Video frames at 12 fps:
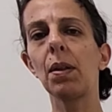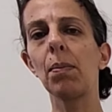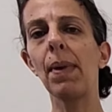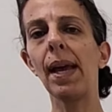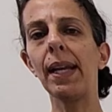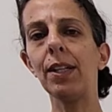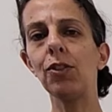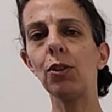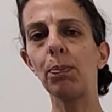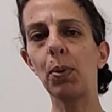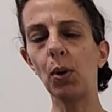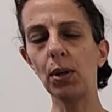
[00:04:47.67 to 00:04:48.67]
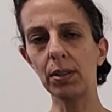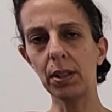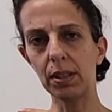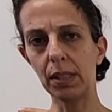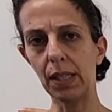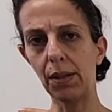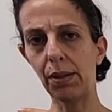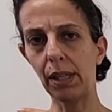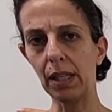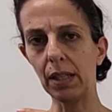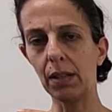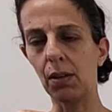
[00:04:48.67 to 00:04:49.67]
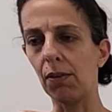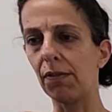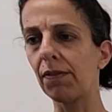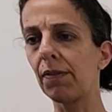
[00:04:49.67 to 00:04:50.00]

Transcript: major points that I think of.